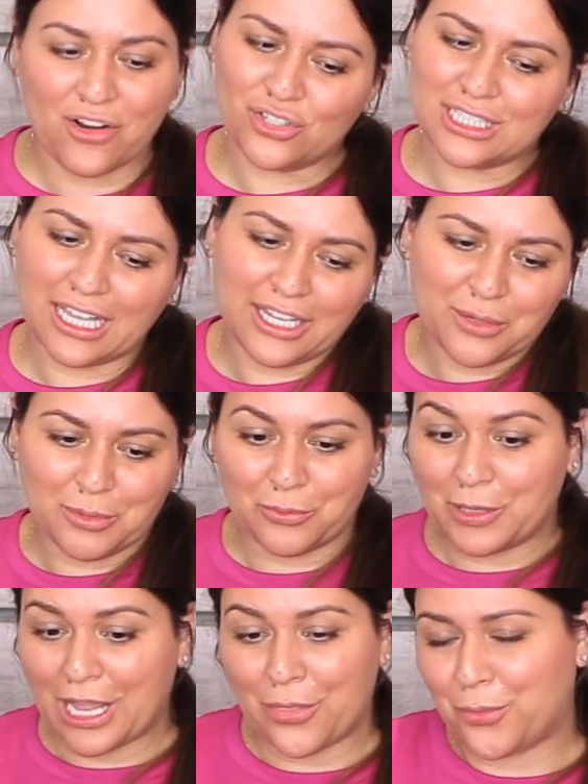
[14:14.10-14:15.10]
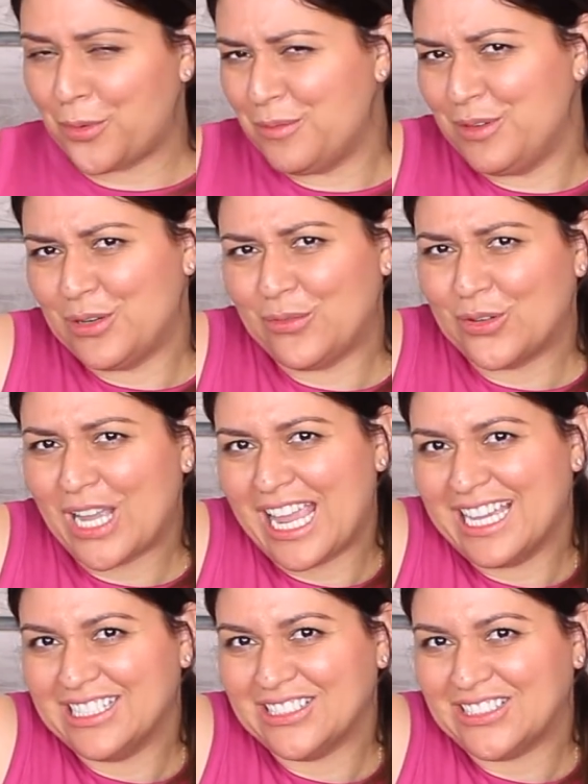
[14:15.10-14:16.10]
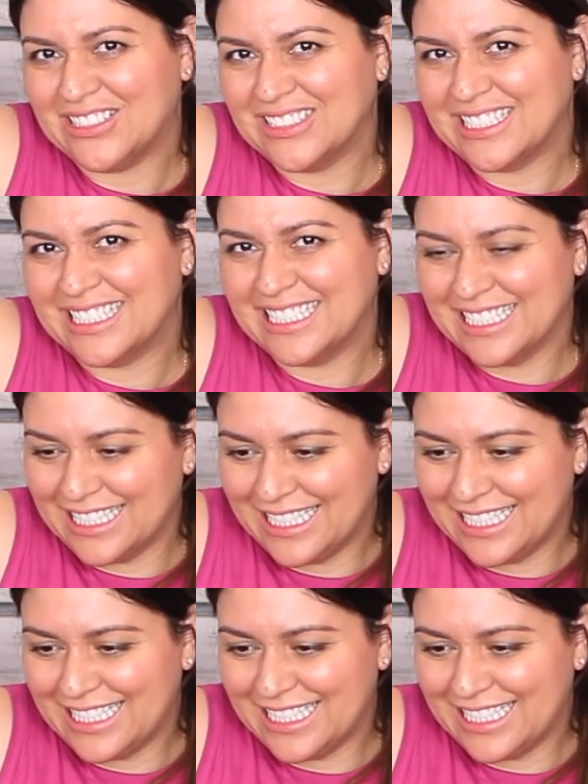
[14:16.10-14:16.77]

hours later, but we got three beautiful candles.